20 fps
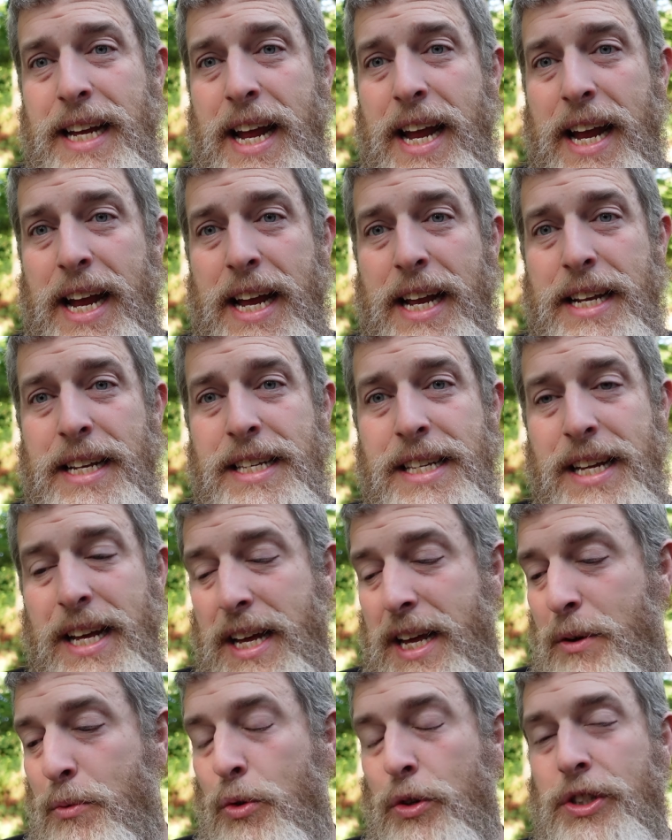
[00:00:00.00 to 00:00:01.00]
and
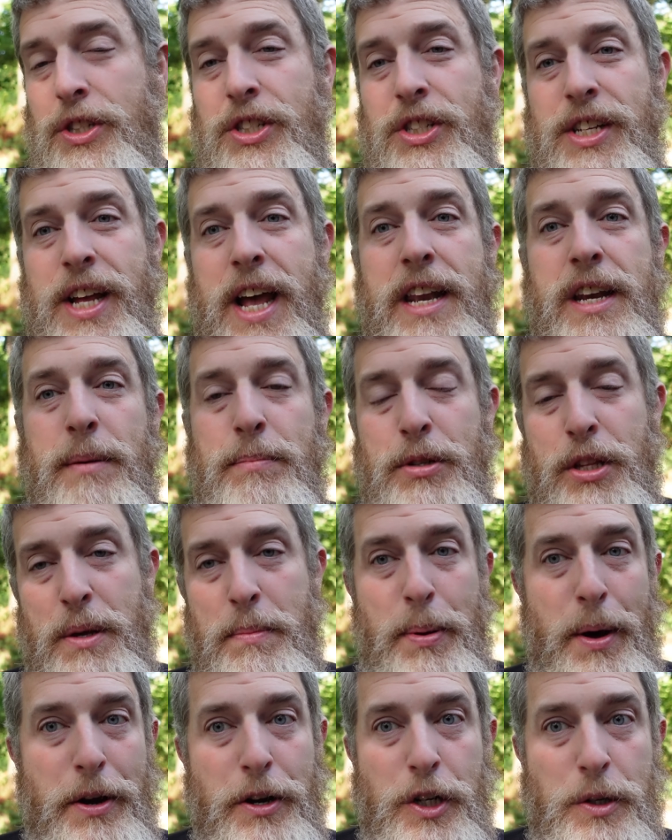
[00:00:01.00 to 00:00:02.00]
will stand up to the
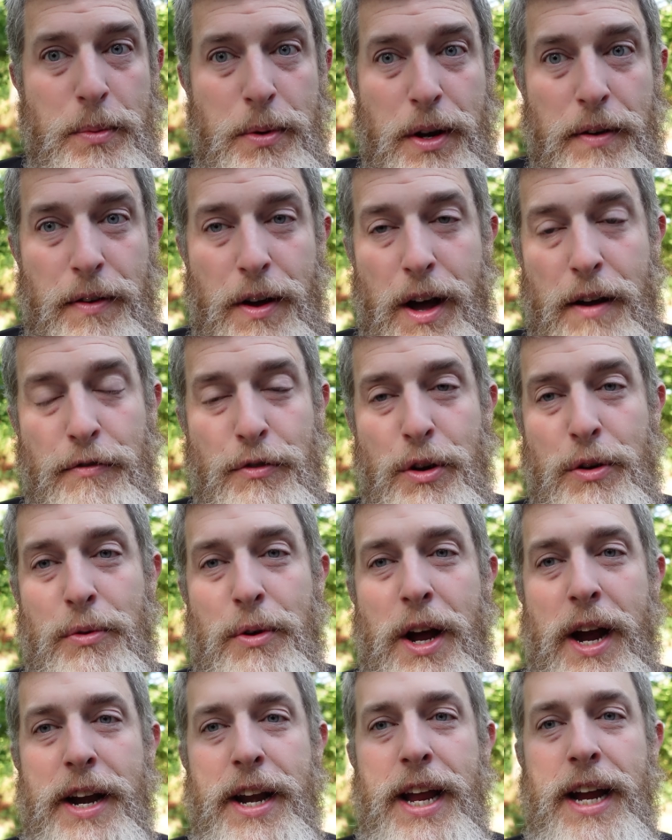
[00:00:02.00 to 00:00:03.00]
punishment of off-road
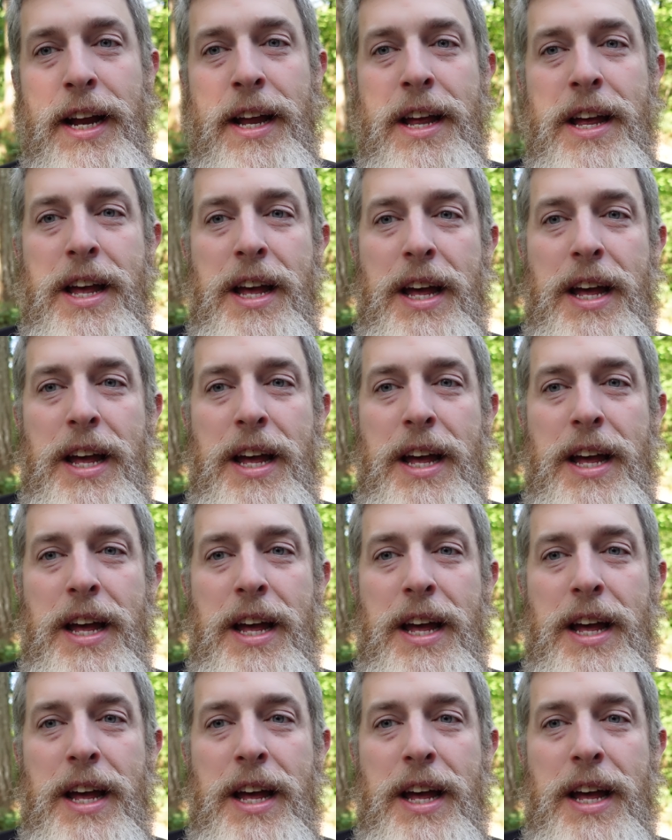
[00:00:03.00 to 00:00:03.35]
riding,